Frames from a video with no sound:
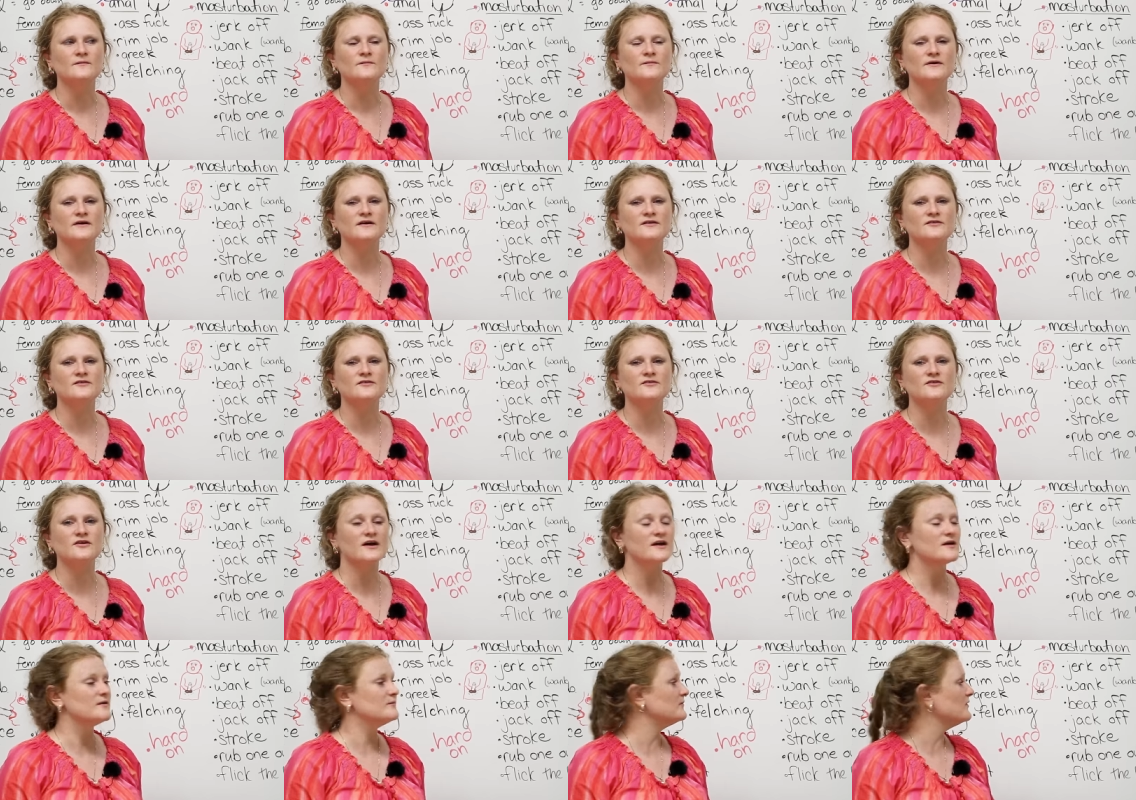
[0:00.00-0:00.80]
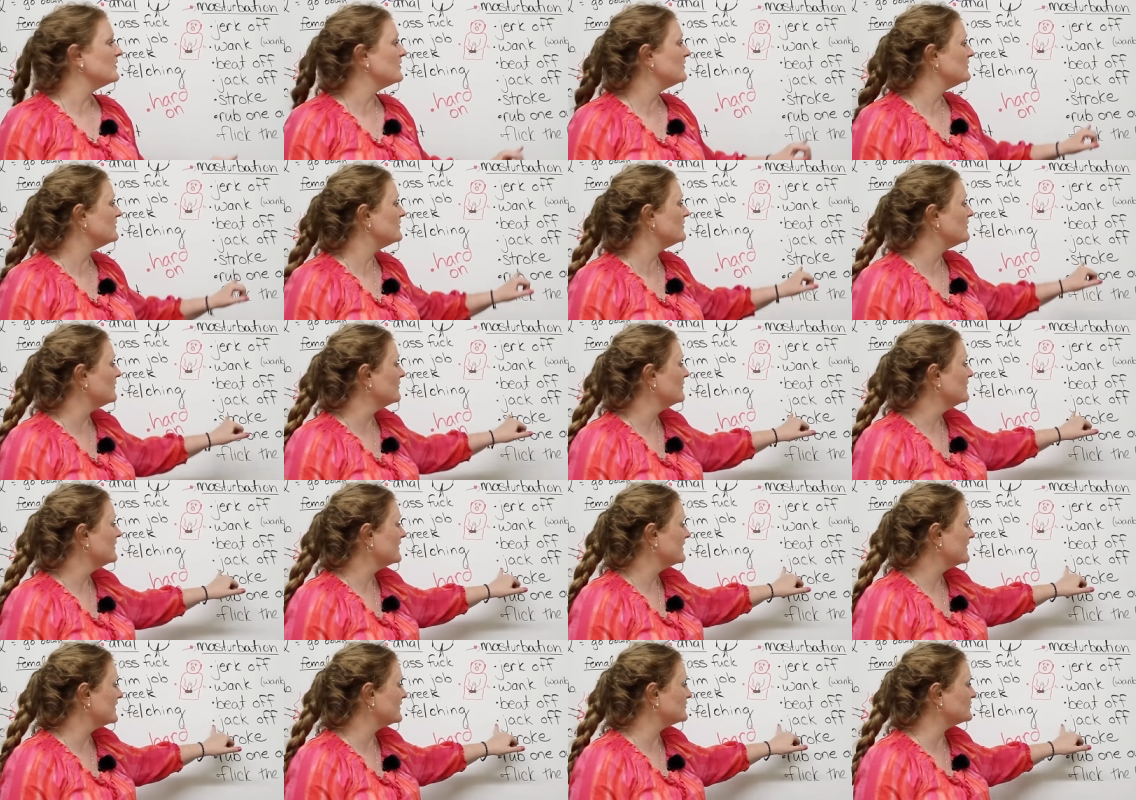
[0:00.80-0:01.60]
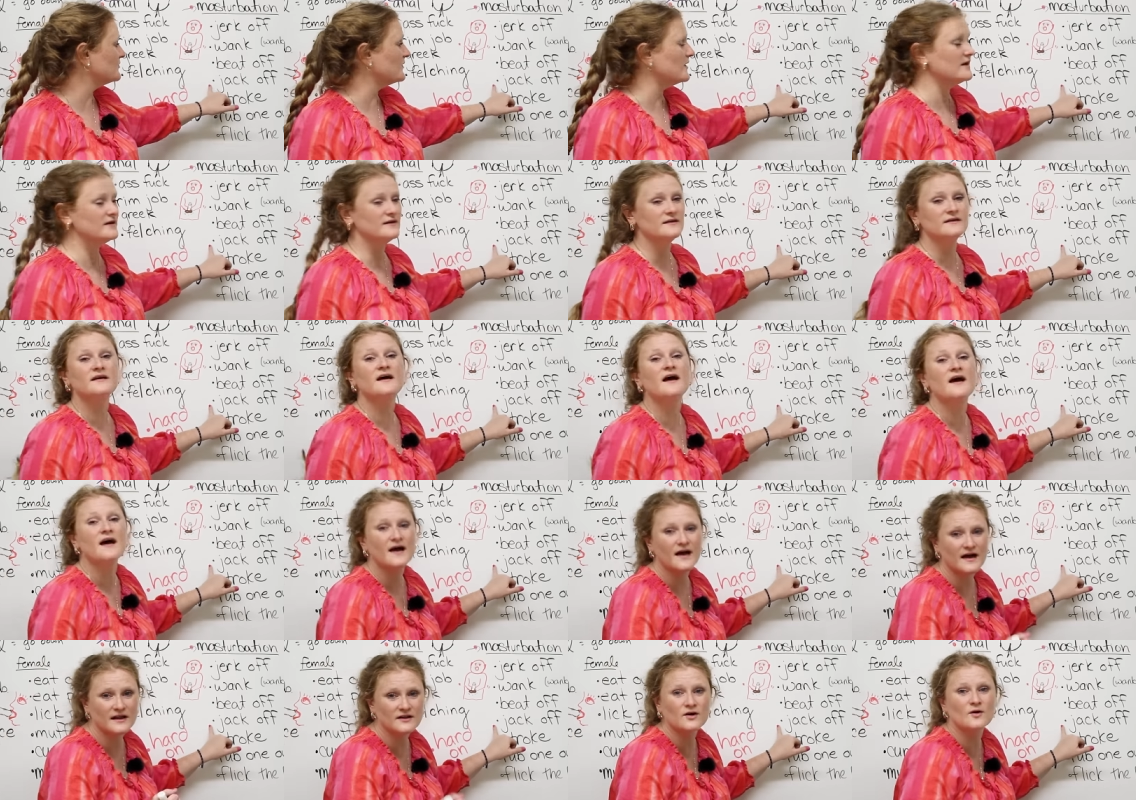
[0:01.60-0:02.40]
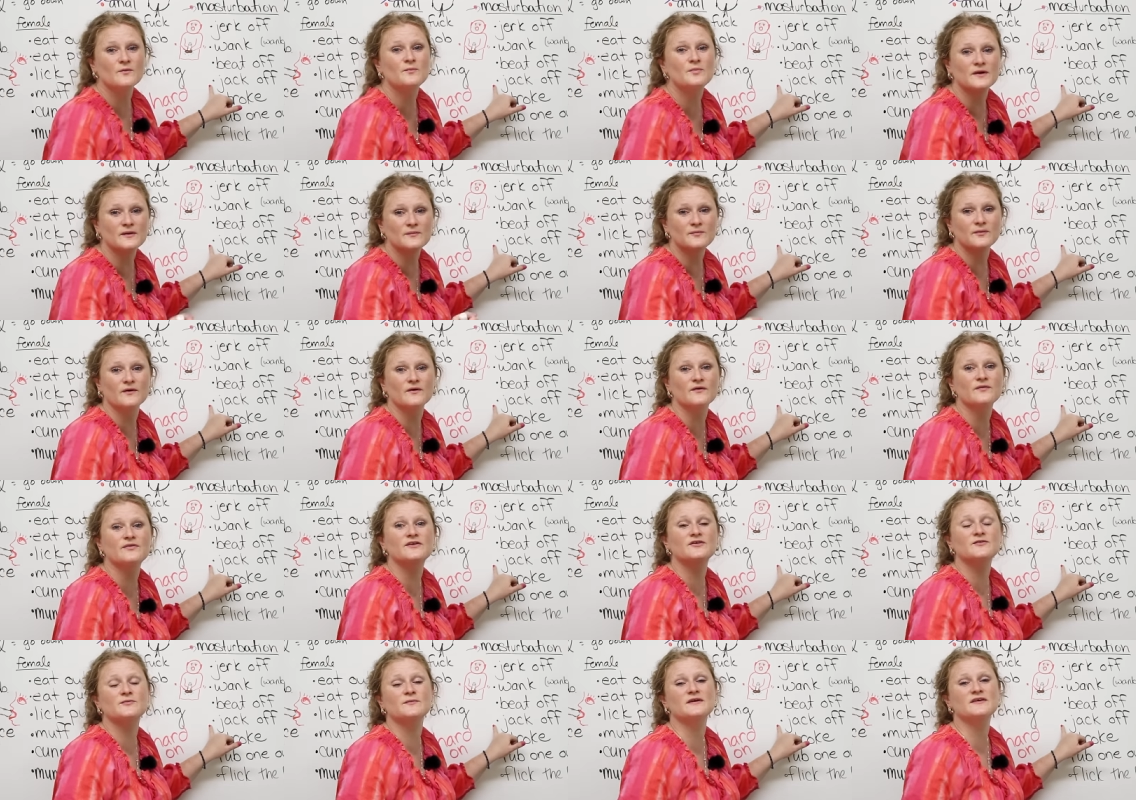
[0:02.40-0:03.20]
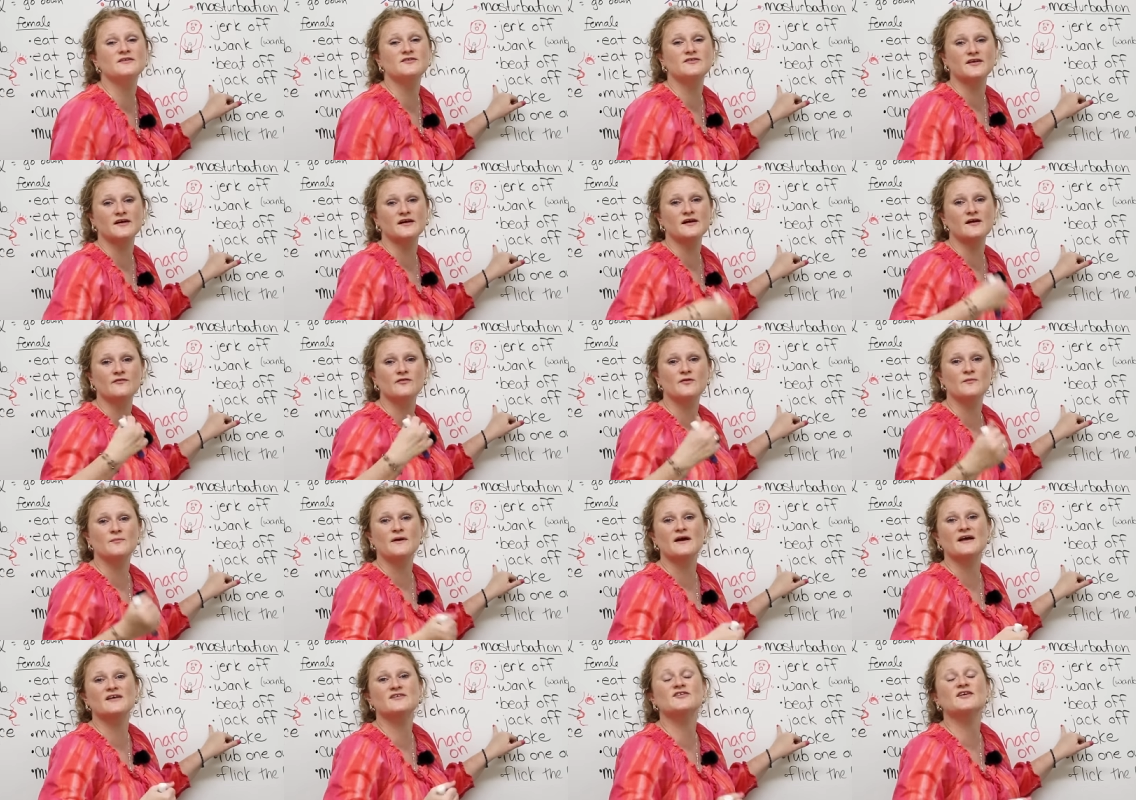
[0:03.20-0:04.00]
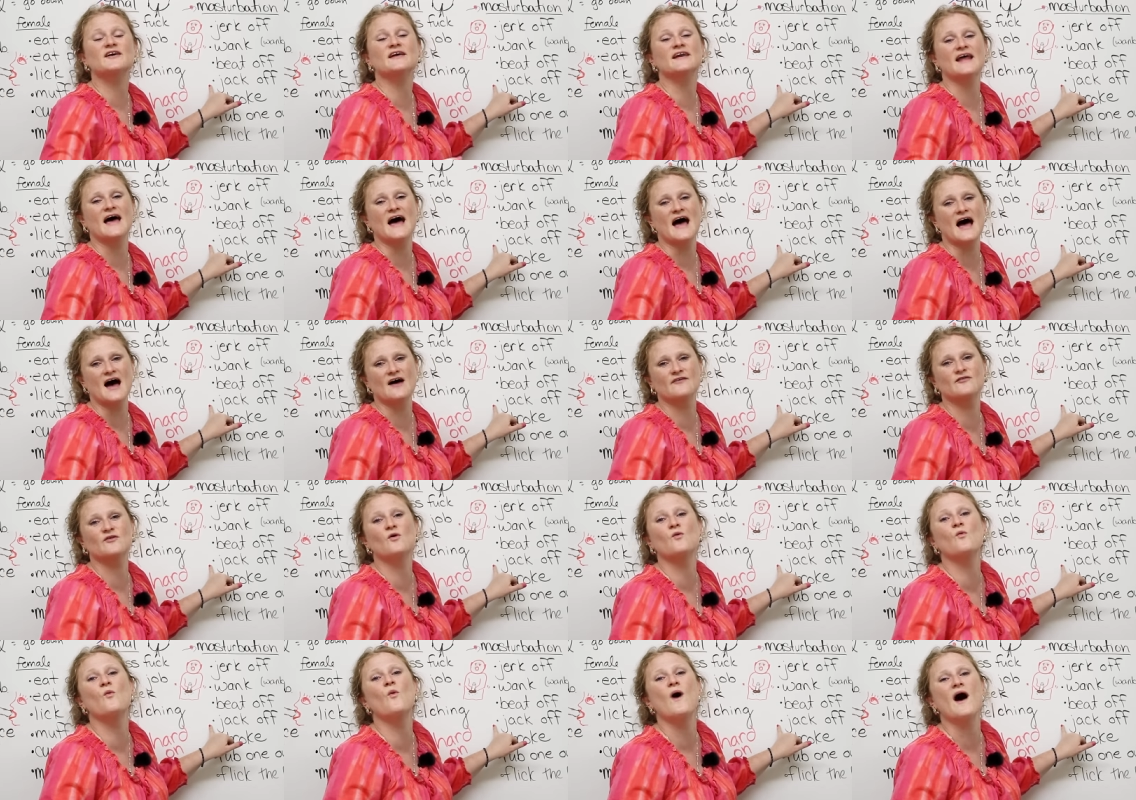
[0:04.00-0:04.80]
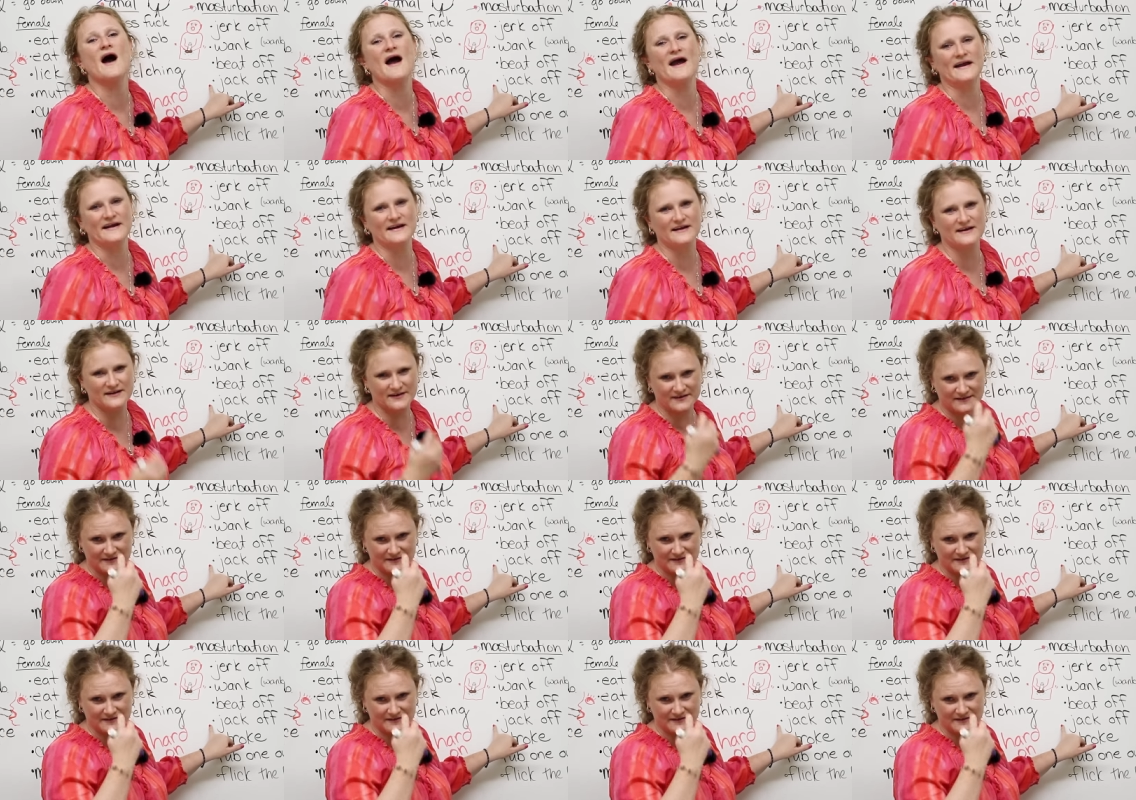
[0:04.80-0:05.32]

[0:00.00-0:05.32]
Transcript: Pants and jacket. No, no, no. Guess what? Hello, people. This means take off your pants and have a wank.